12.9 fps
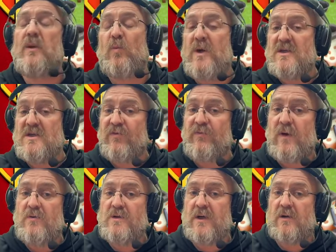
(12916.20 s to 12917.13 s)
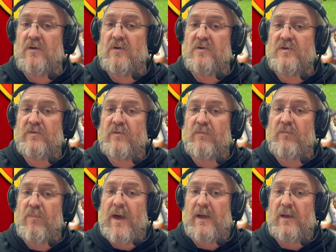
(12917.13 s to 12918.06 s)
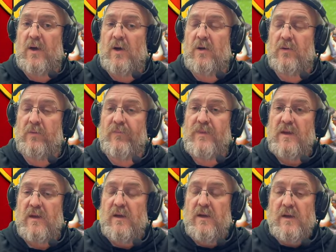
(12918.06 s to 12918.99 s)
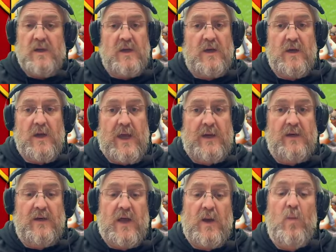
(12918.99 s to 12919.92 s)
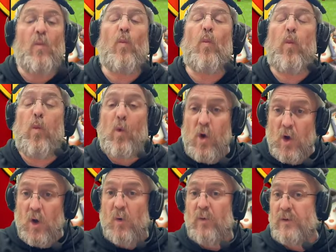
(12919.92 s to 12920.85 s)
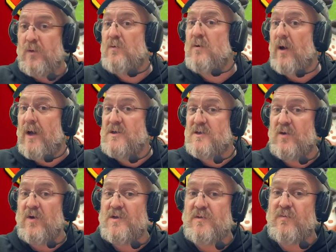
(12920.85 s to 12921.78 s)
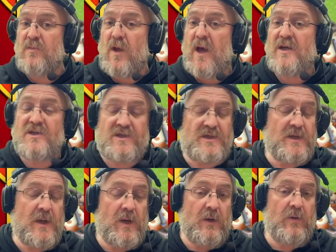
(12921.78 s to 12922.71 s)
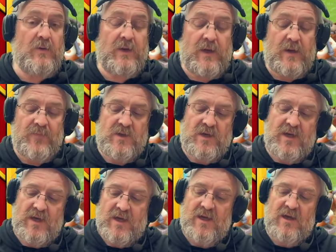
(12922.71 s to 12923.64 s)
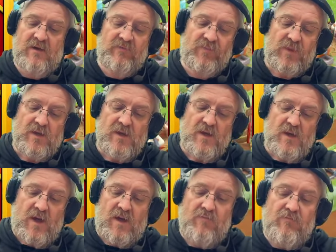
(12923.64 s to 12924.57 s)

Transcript: of the winter photos from back home. And like, whoa, you guys have got some nice snow there. Yeah, I